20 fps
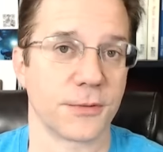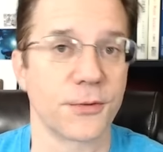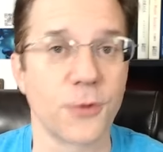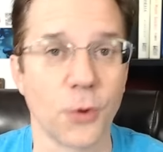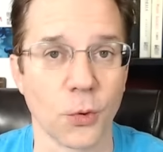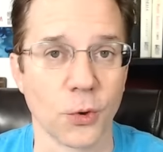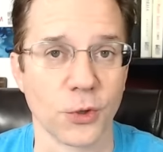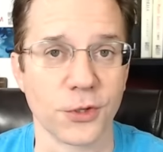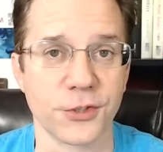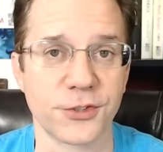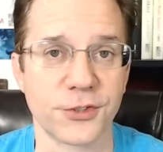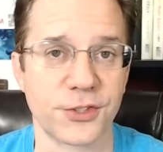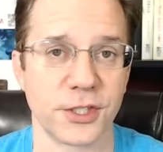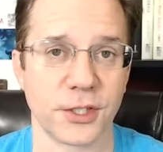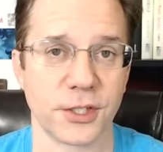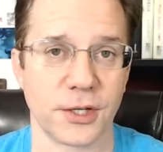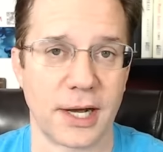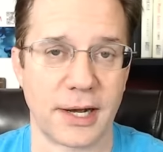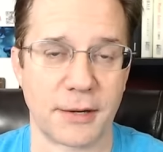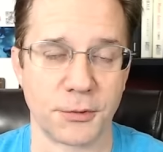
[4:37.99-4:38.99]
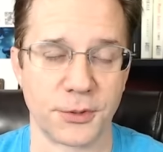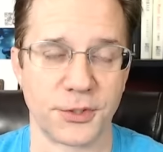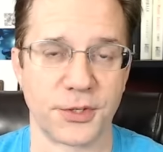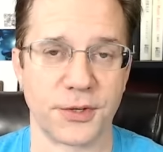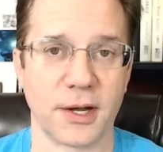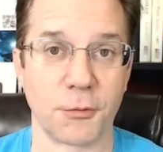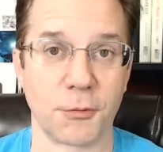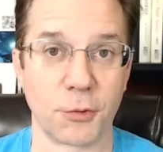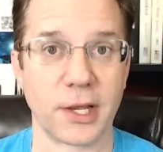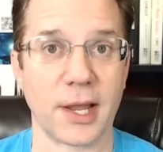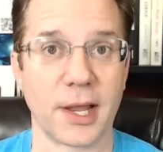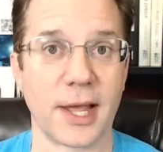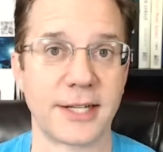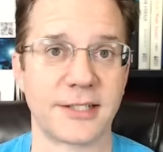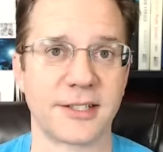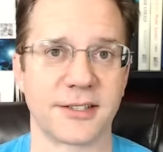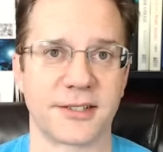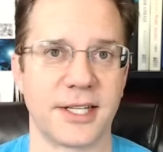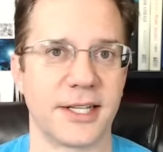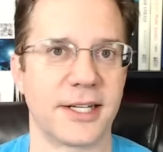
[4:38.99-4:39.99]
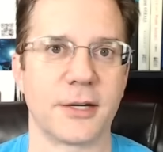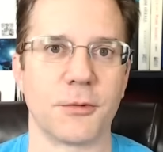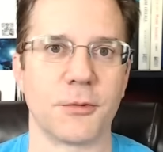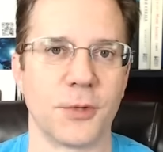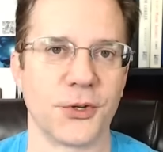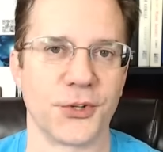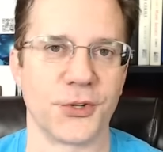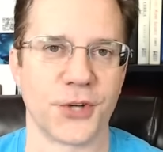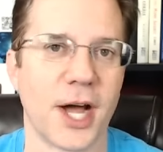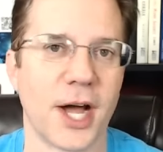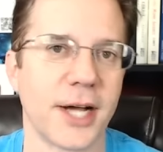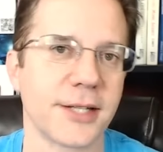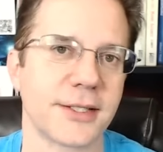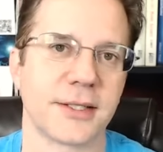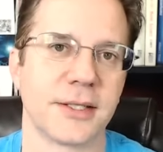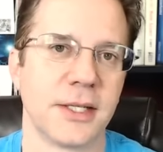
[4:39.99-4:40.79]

Of course, you know I would I would like to think it will not,